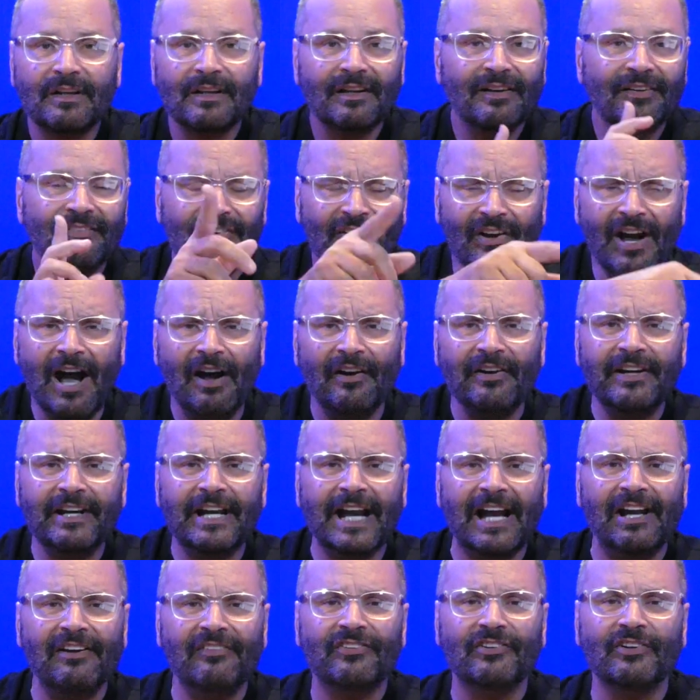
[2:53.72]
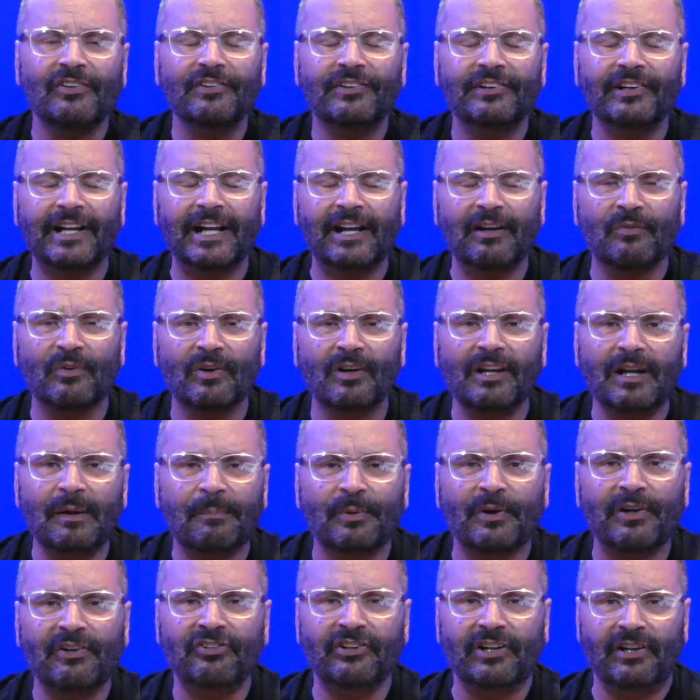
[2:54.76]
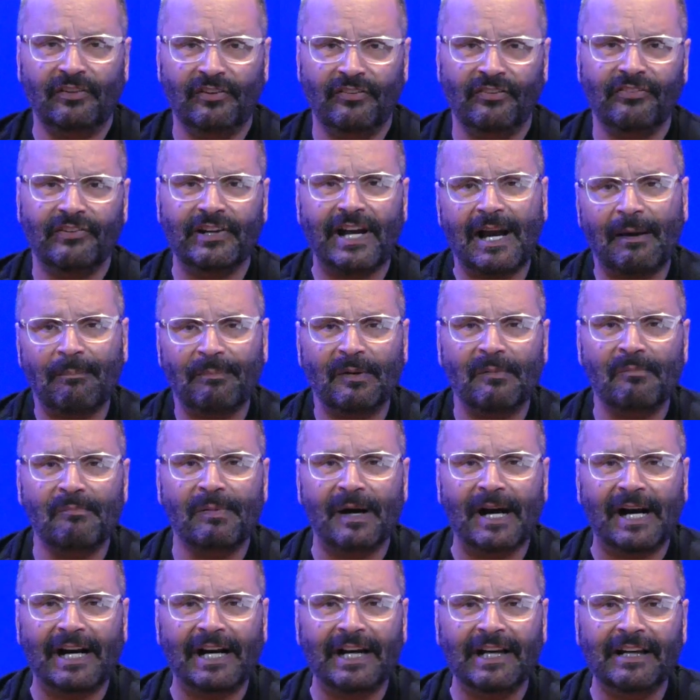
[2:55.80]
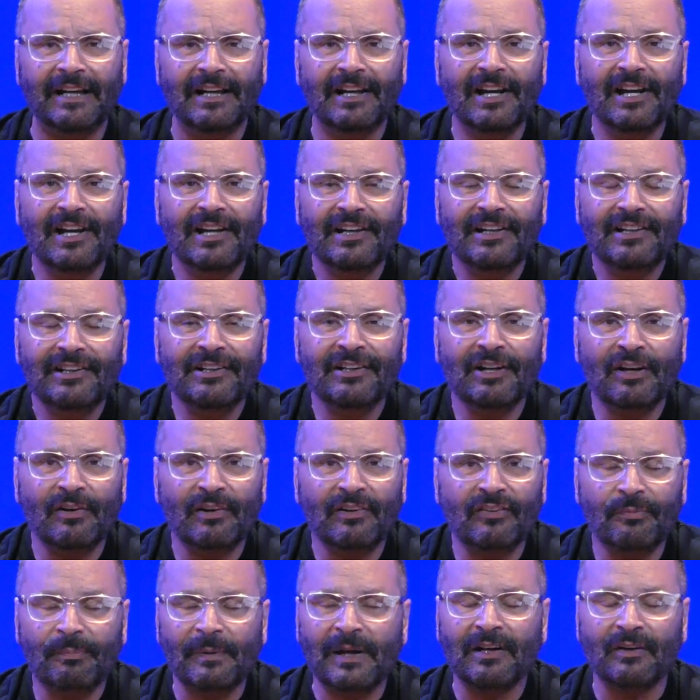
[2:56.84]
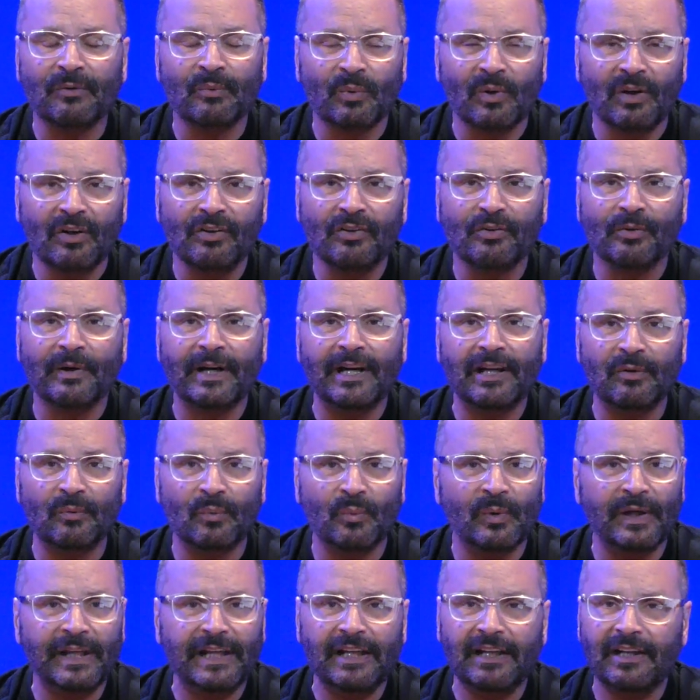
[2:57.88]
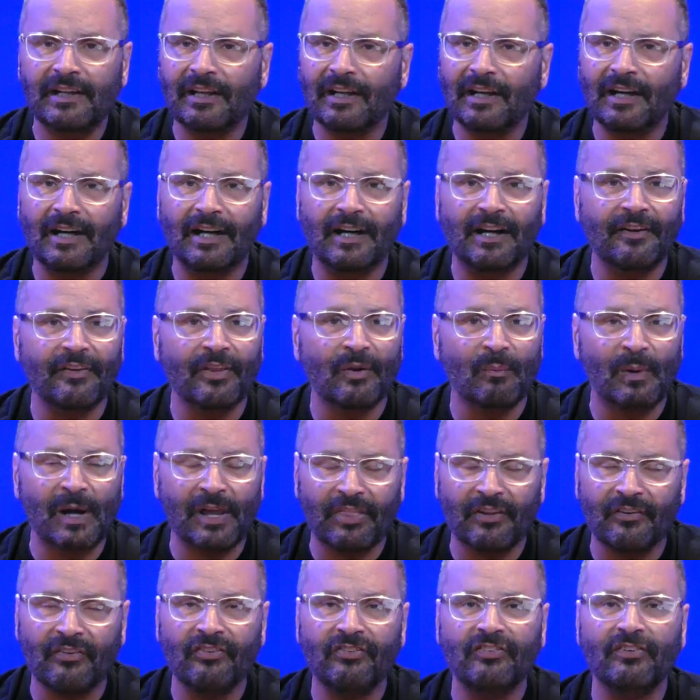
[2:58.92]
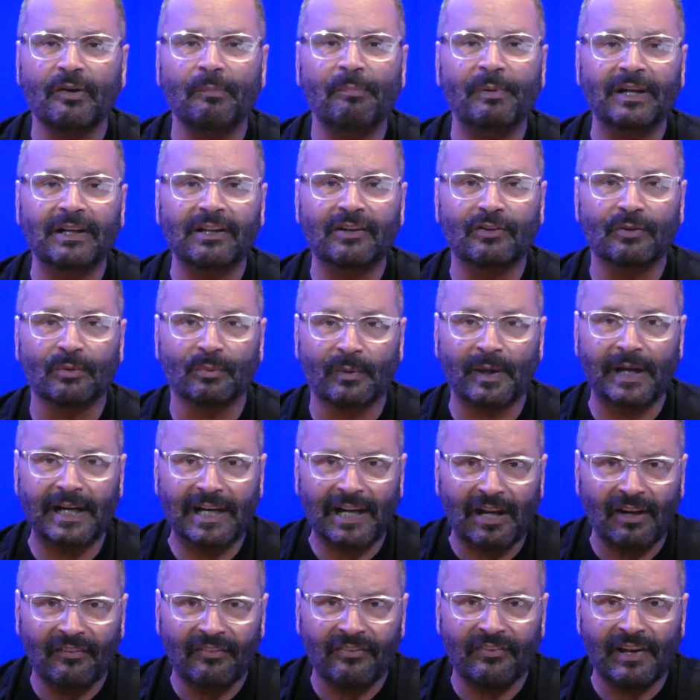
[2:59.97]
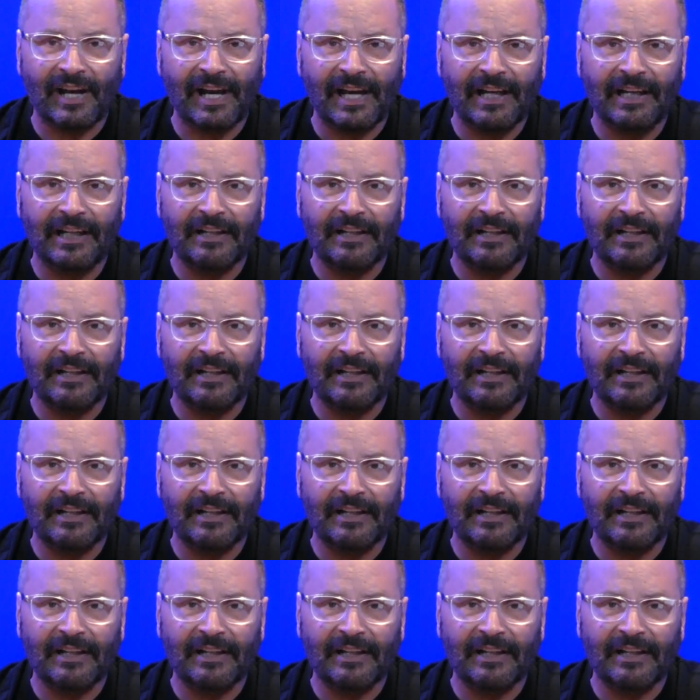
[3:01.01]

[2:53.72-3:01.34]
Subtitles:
So how are you guys doing today? I really appreciate you stopping by. You know, it's been a real great week. The weather's still been great outside,